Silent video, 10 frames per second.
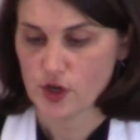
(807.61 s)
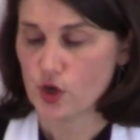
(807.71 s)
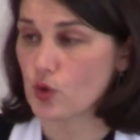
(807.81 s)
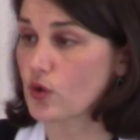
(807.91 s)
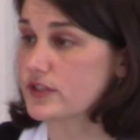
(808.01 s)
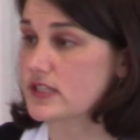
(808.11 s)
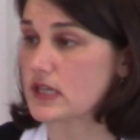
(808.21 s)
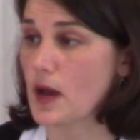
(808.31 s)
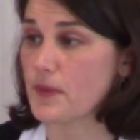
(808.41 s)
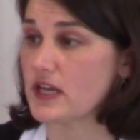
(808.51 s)
who will
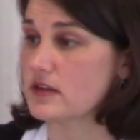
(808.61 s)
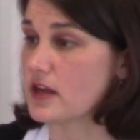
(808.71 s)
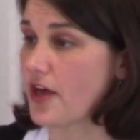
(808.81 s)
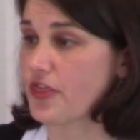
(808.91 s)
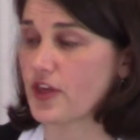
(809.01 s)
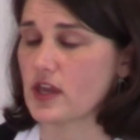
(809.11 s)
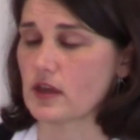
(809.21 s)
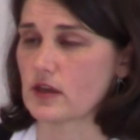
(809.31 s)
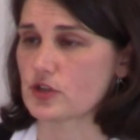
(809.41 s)
stop at nothing